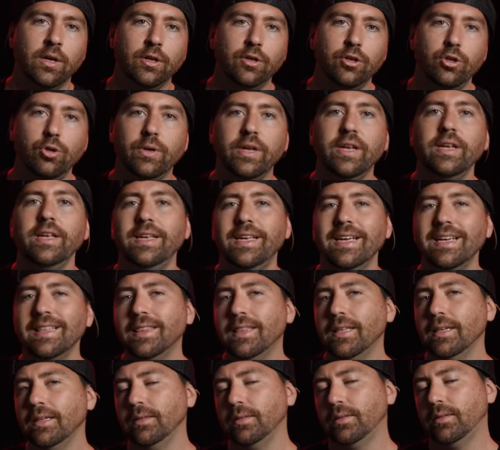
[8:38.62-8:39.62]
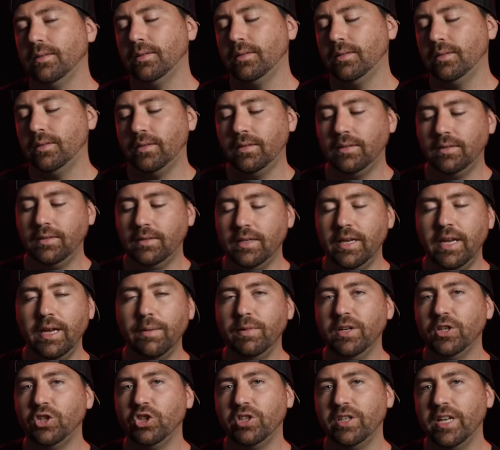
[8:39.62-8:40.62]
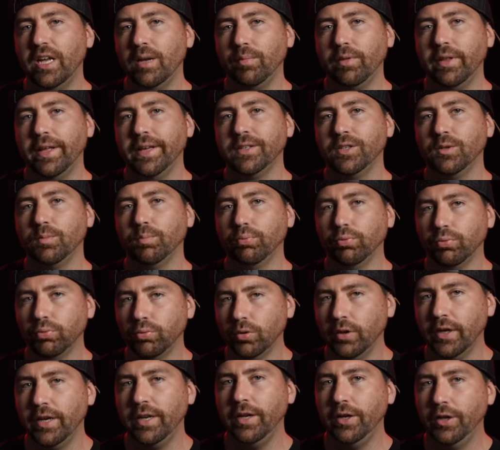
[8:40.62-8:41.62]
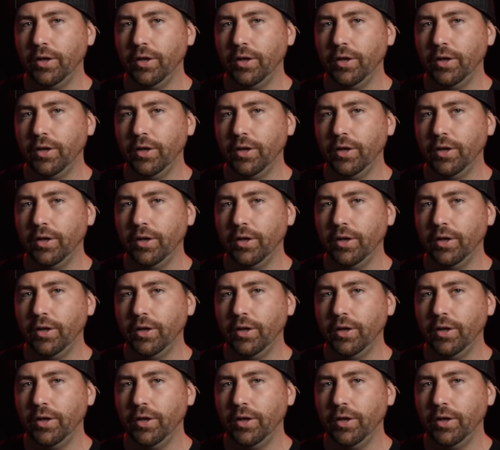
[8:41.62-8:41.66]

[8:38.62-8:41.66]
you can get the image stabilized pretty